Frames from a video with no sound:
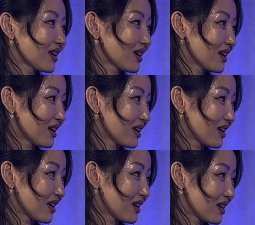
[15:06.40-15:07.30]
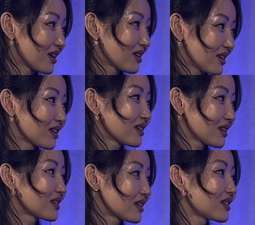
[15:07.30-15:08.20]
So you talked about some
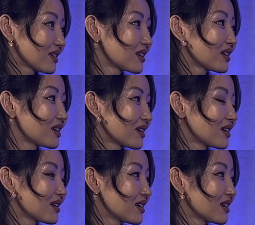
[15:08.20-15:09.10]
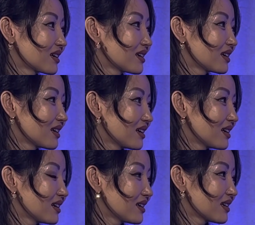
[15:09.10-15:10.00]
initial lessons at Columbia,
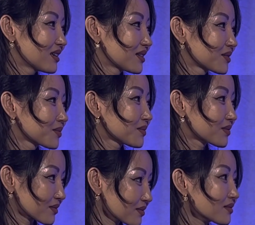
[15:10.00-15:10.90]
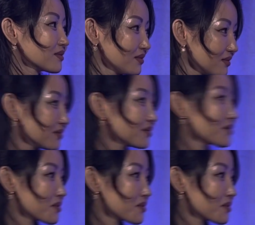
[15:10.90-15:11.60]
and one of the things you write in the book,